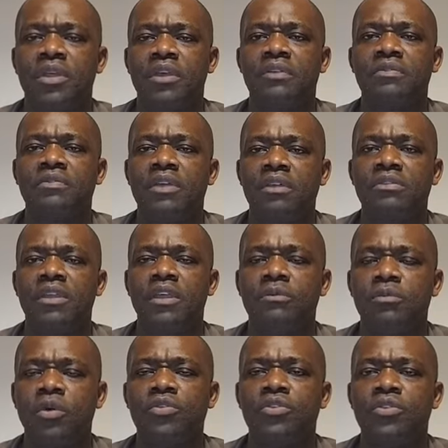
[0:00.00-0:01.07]
in the
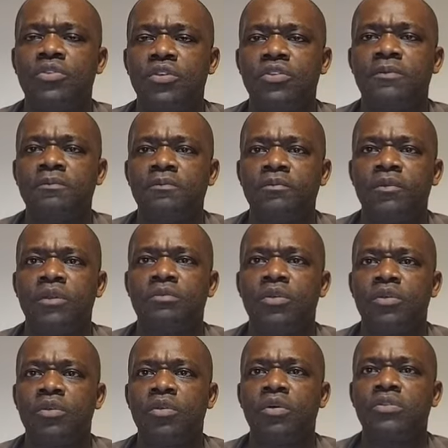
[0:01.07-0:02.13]
name of Jesus
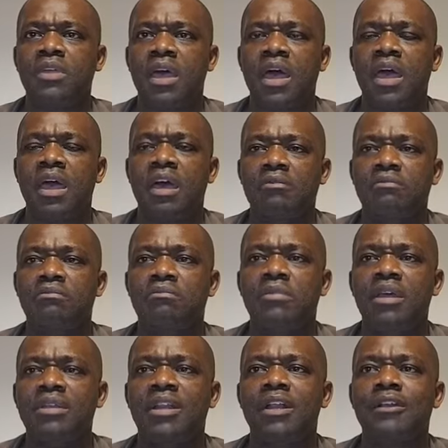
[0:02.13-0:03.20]
because I have
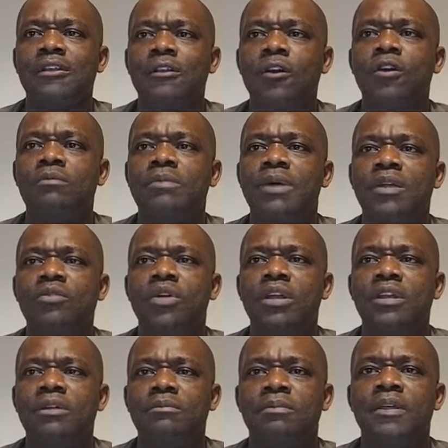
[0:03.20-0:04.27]
made the Lord my
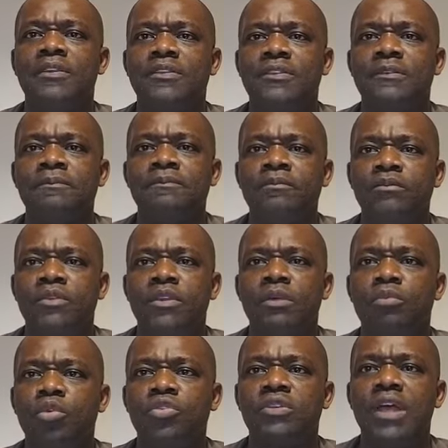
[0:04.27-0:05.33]
dwelling place. The
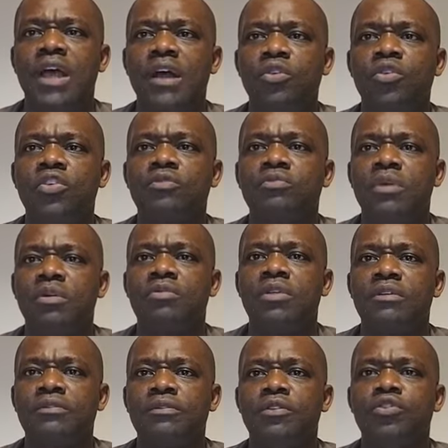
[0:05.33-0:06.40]
Most High is my
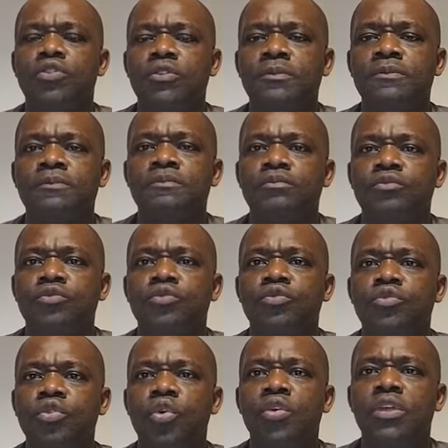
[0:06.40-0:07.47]
refuge.
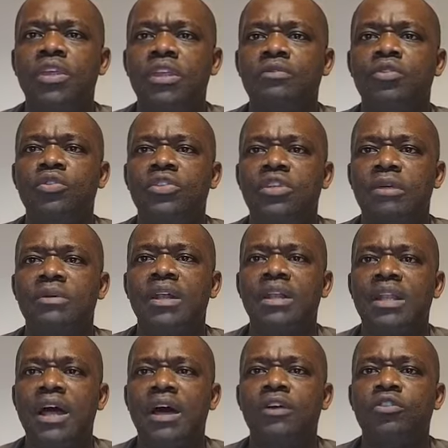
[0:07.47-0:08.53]
No evil shall be
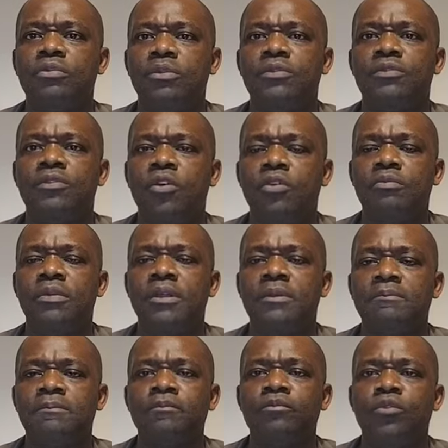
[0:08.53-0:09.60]
allowed to befall me.
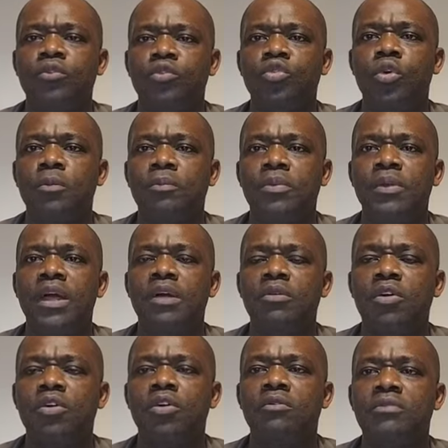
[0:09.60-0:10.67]
No plague
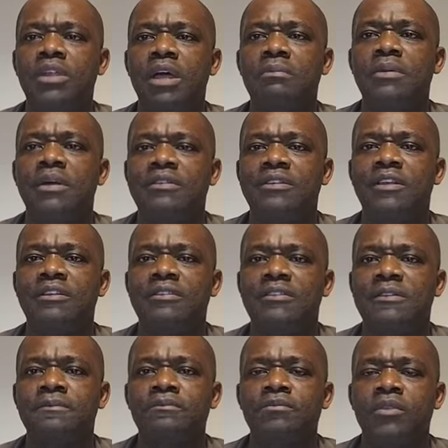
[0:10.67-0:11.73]
will come near my tent.
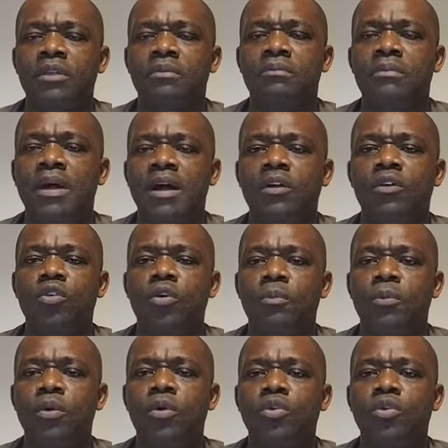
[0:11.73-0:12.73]
My tents.